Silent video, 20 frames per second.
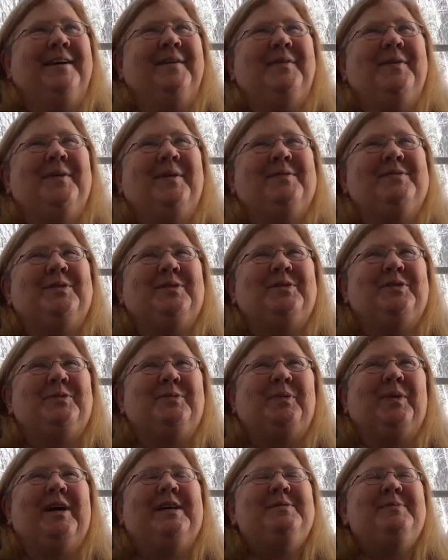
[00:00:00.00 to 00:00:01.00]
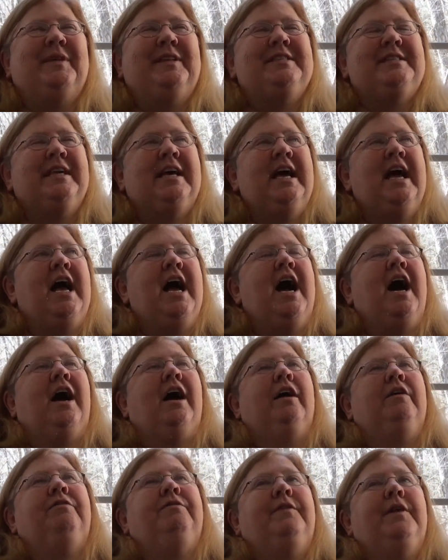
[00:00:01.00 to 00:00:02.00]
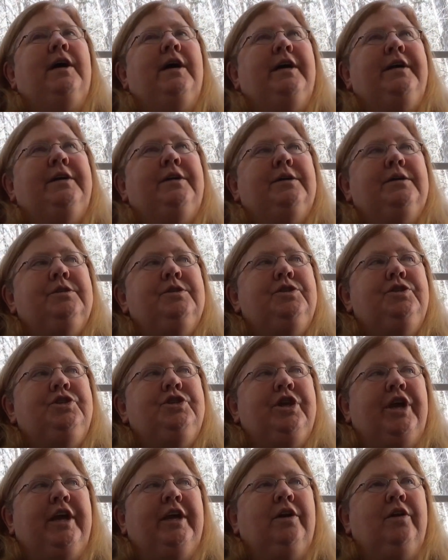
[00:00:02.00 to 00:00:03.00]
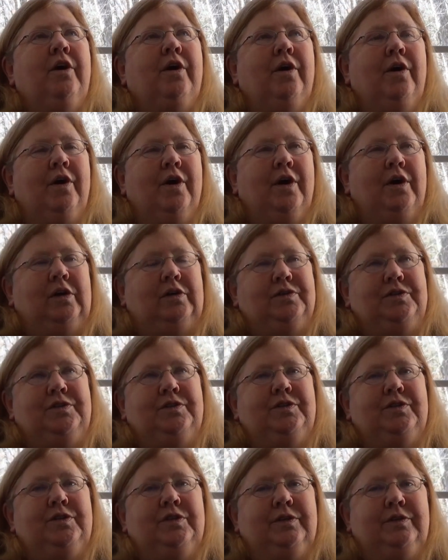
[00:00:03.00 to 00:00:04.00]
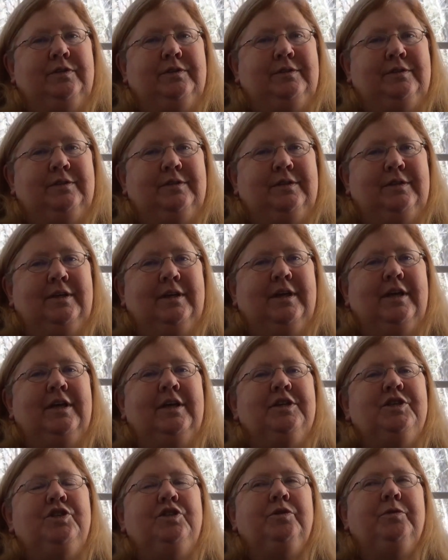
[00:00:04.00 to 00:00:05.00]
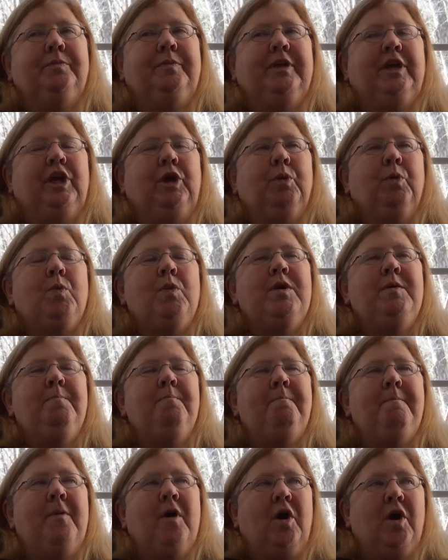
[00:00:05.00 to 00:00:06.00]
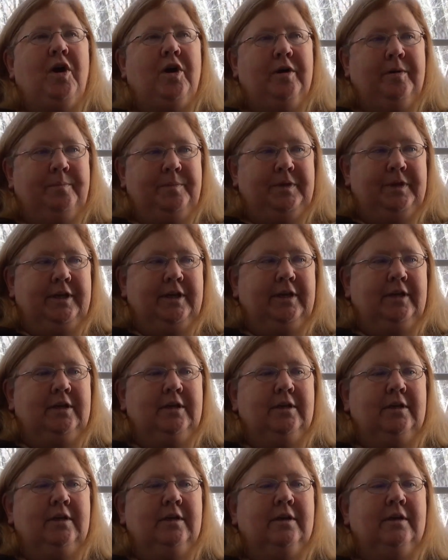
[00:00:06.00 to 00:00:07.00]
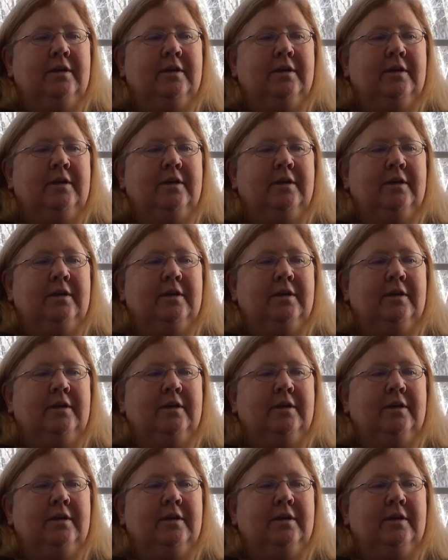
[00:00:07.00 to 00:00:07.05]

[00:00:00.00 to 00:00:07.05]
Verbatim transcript: I don't know. I was a little surprised by this. I find Jane Hart's to be remarkably